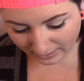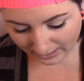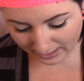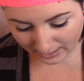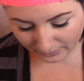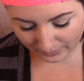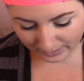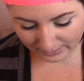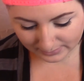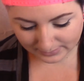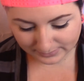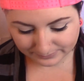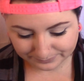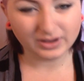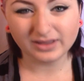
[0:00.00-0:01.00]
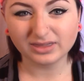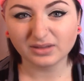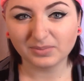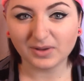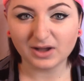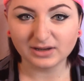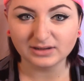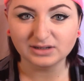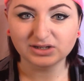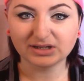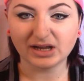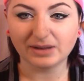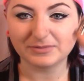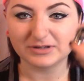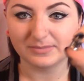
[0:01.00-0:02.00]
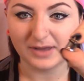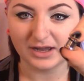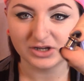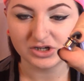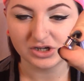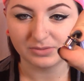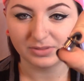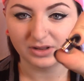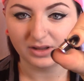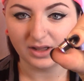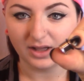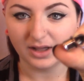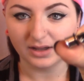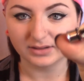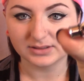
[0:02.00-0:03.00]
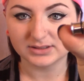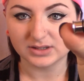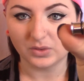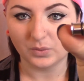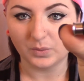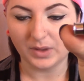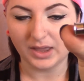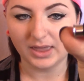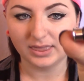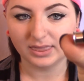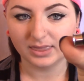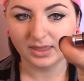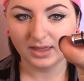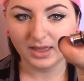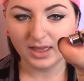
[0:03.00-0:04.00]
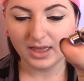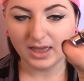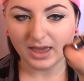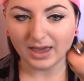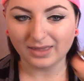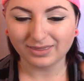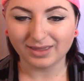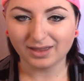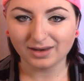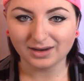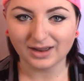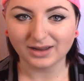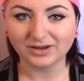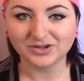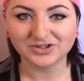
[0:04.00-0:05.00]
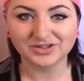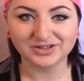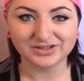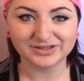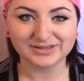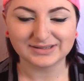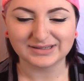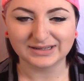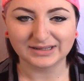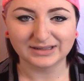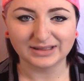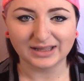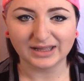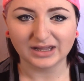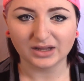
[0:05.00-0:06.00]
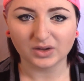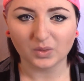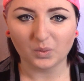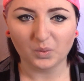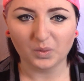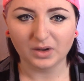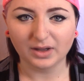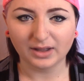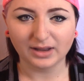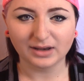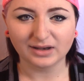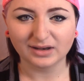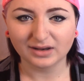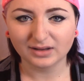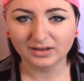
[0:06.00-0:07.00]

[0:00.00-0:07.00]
Anyways, cut the bondage tape to match your plug's width, and then I usually just did like 1